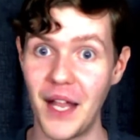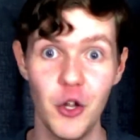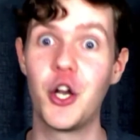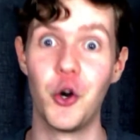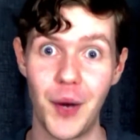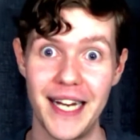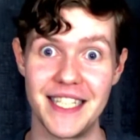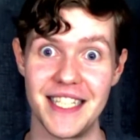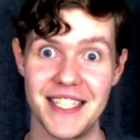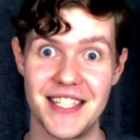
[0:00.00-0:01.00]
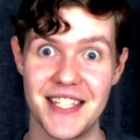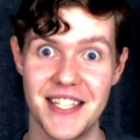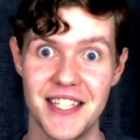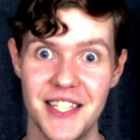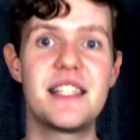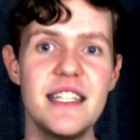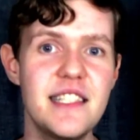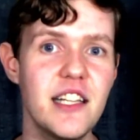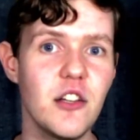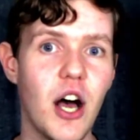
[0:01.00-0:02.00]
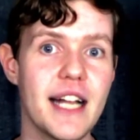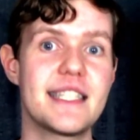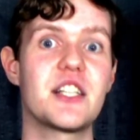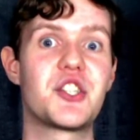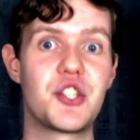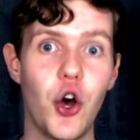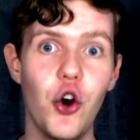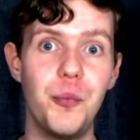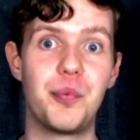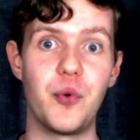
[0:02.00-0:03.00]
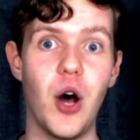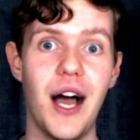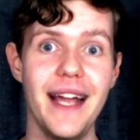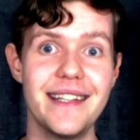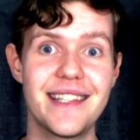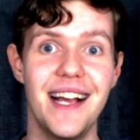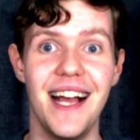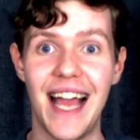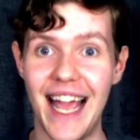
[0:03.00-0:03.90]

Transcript: They look horrendous. Since the lights are so bright,